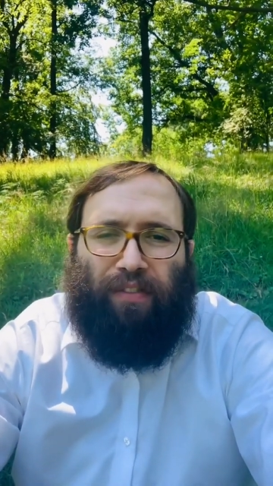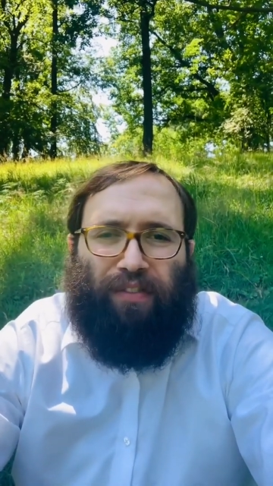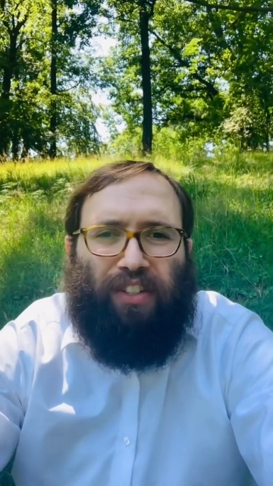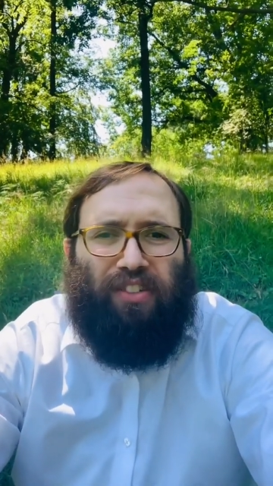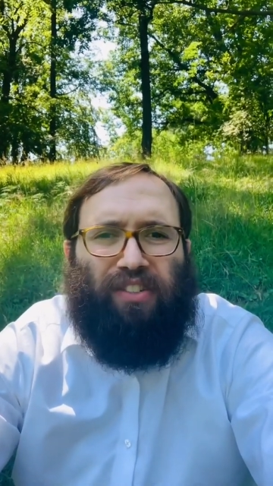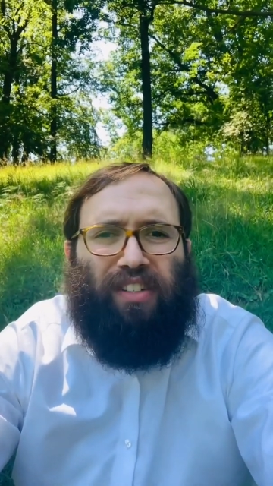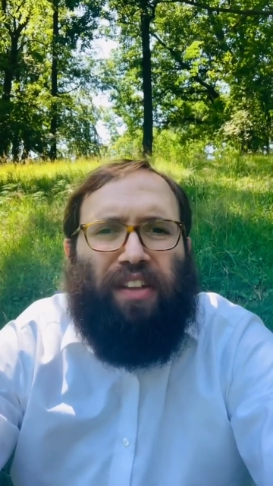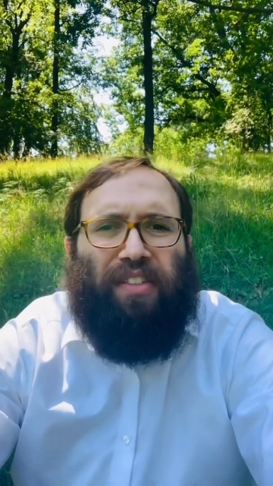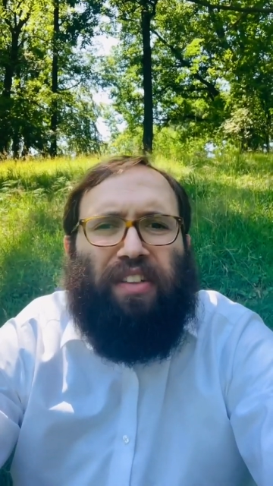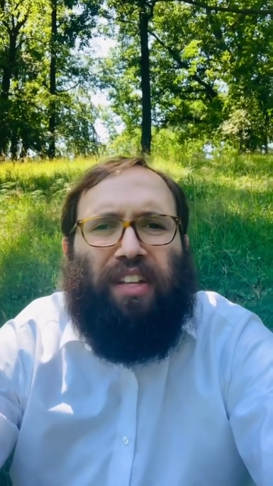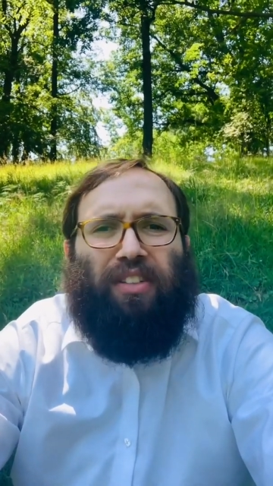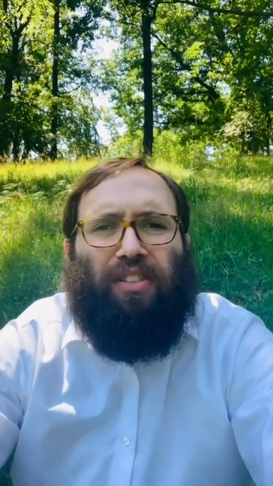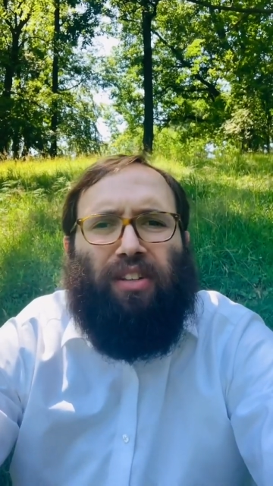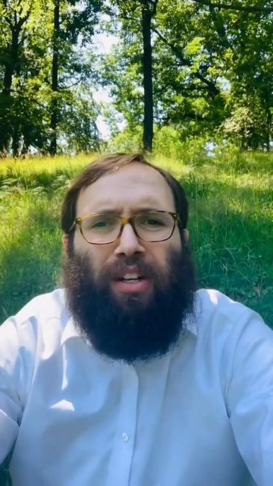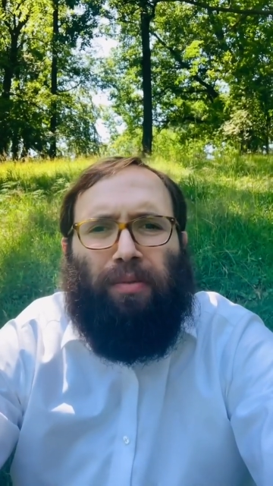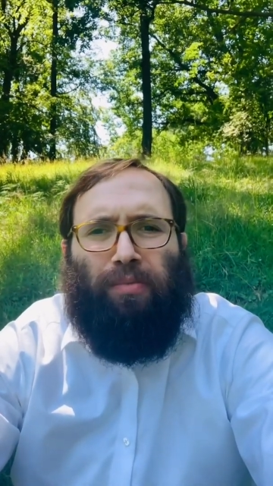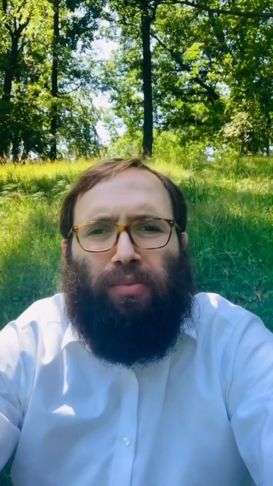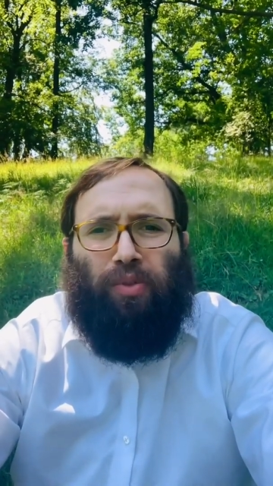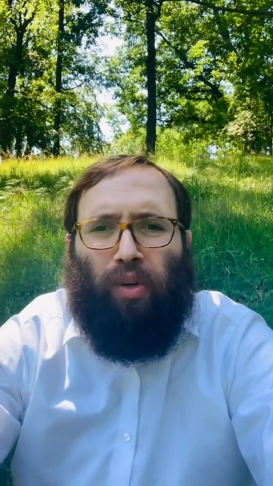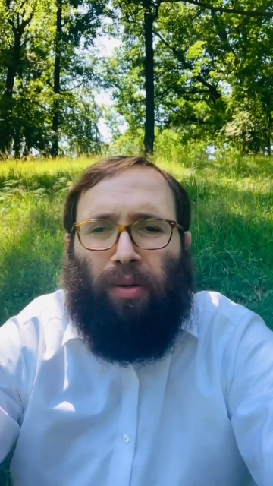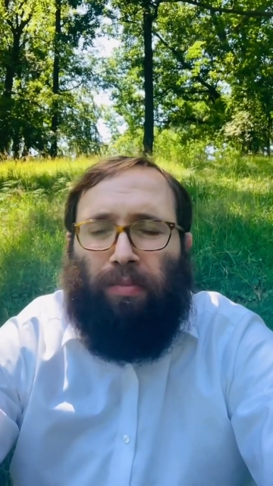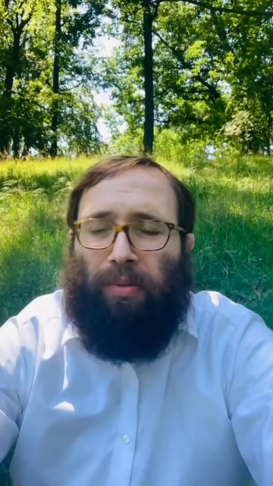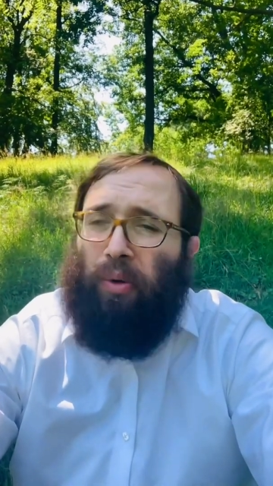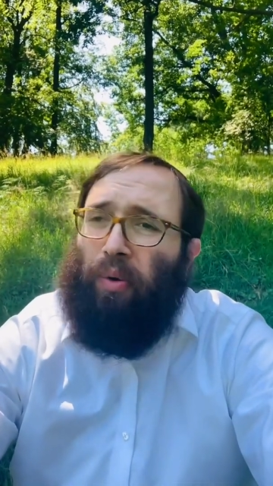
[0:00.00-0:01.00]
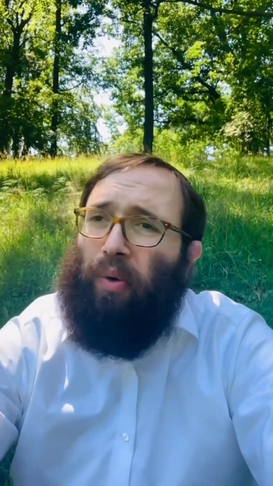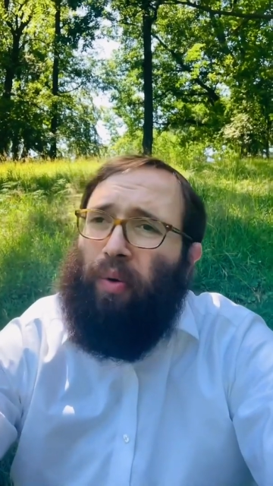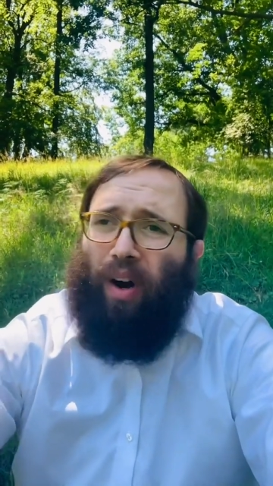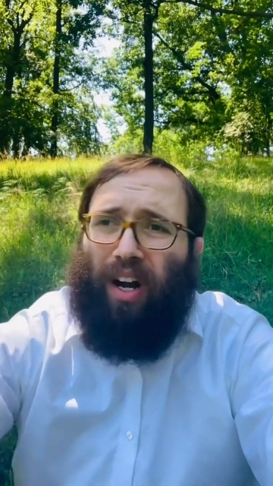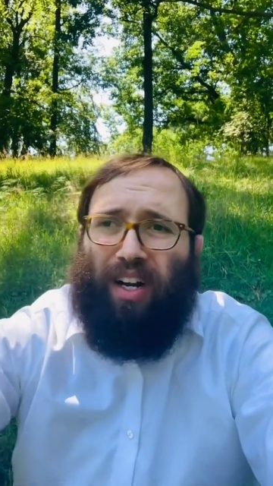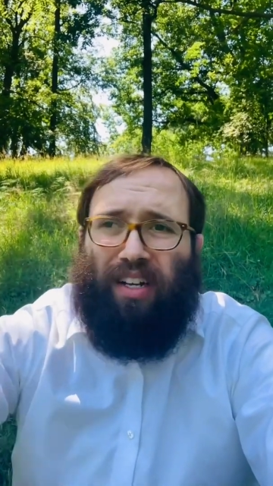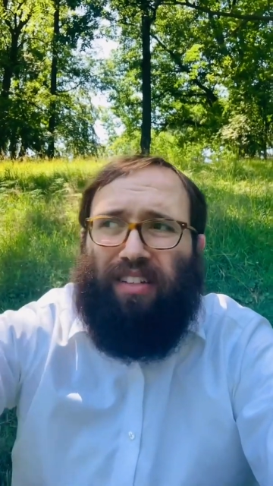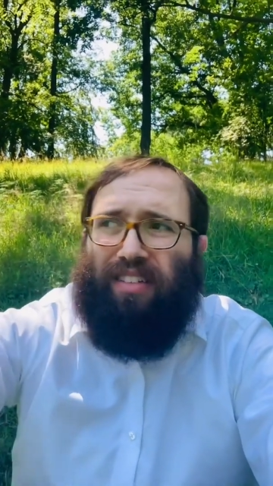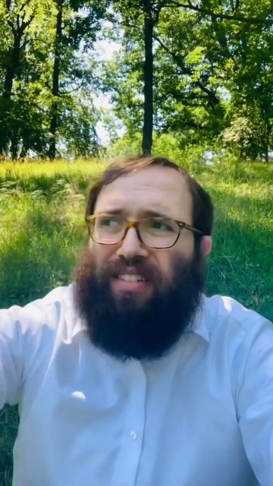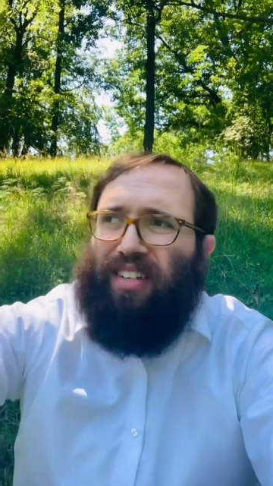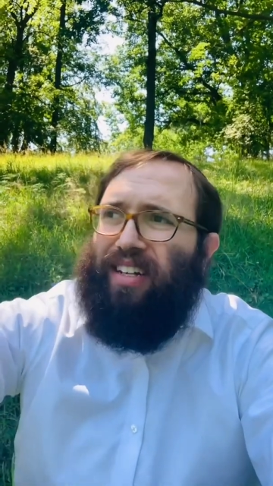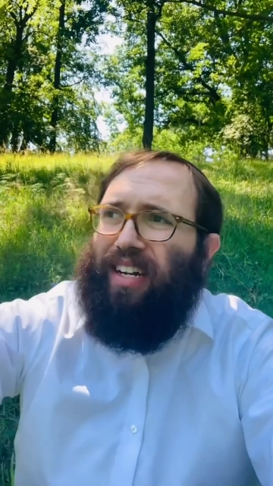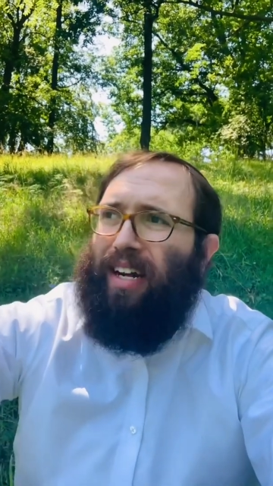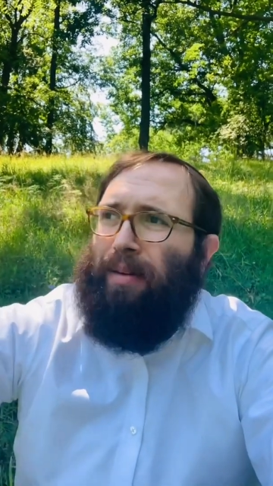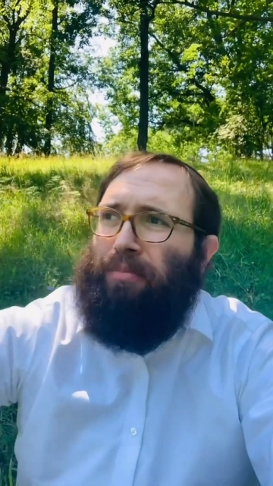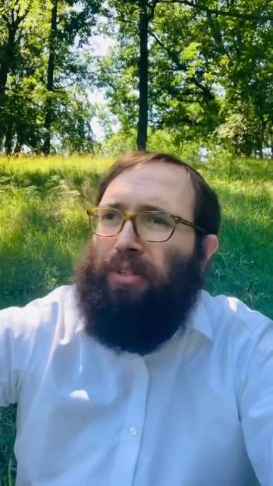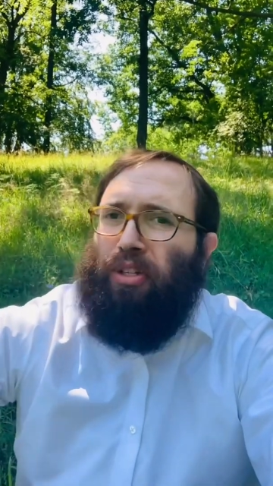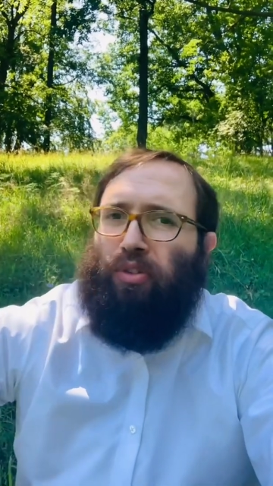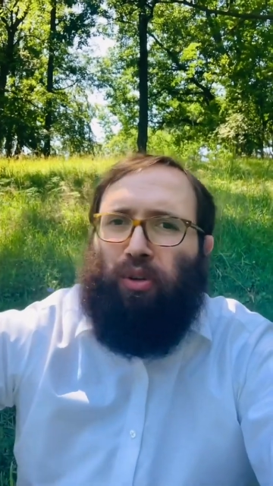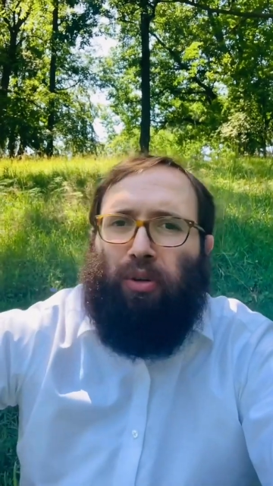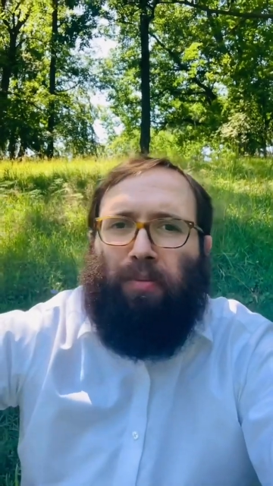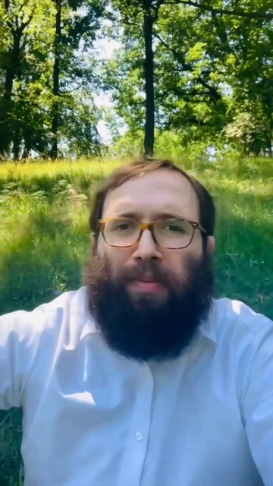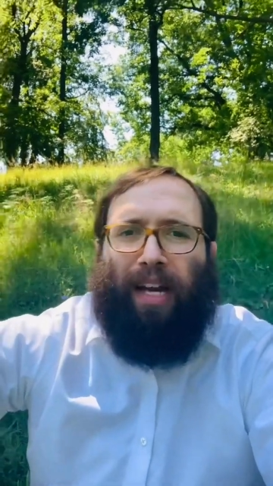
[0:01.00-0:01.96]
There's nothing to absorb it. We walk into an empty room,